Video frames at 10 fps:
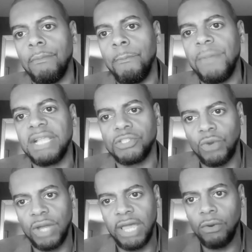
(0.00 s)

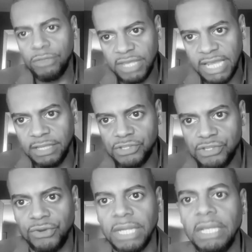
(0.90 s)
mental health
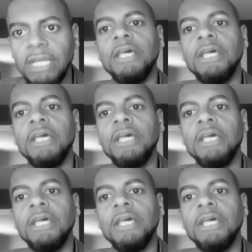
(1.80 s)
industry.